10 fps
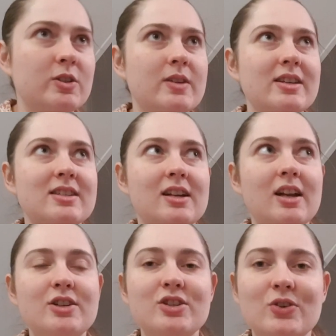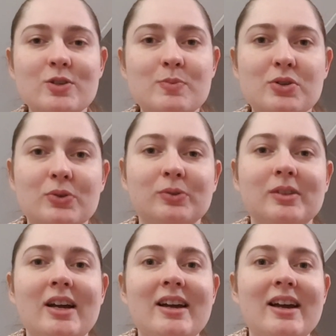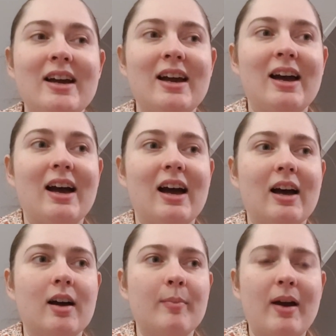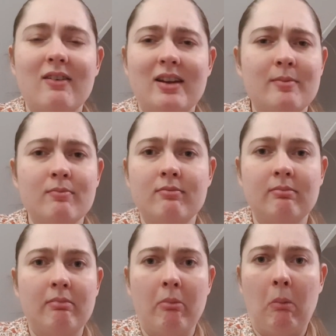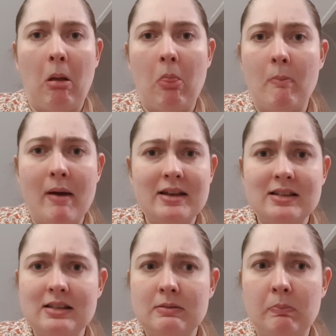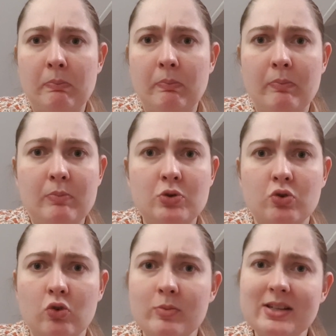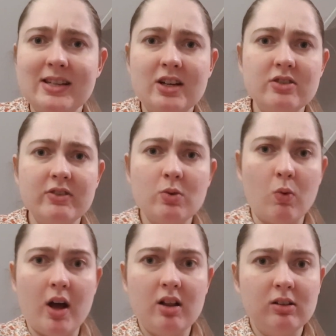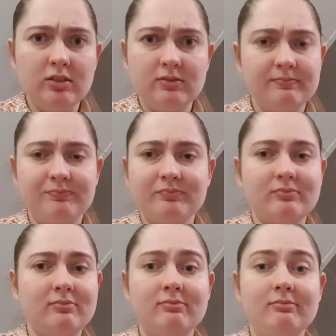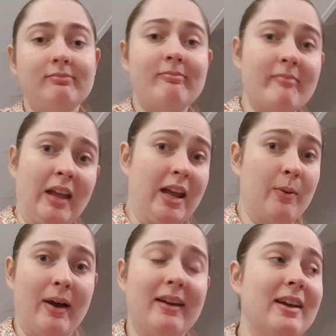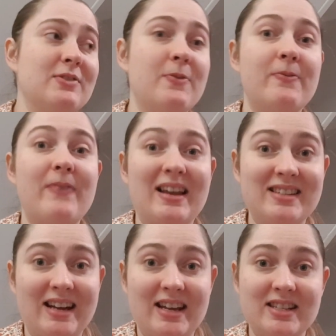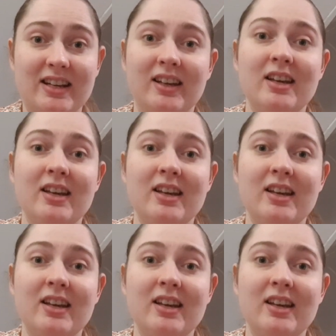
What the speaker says: it's a London hospital. Apparently the best trauma centre in the world. Anyway, it's fascinating,